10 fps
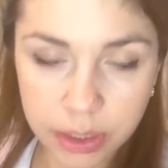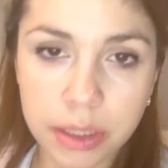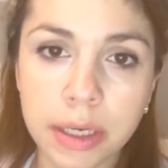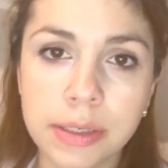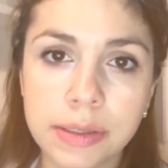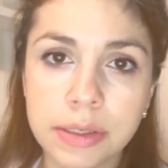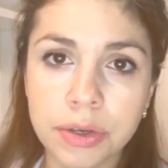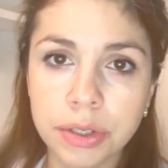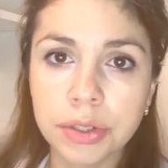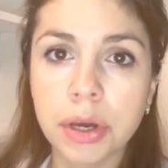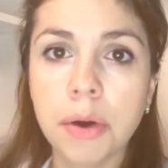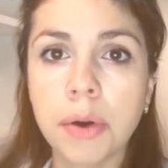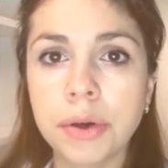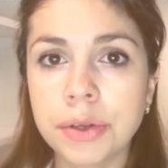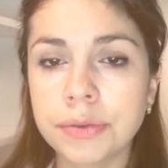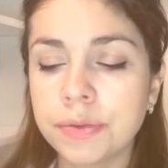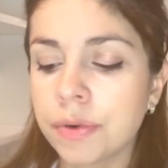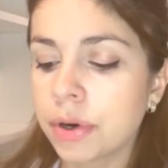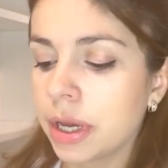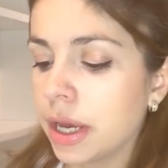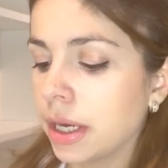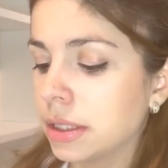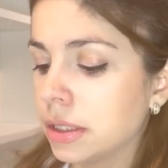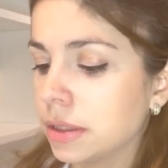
This is going to go on your forehead.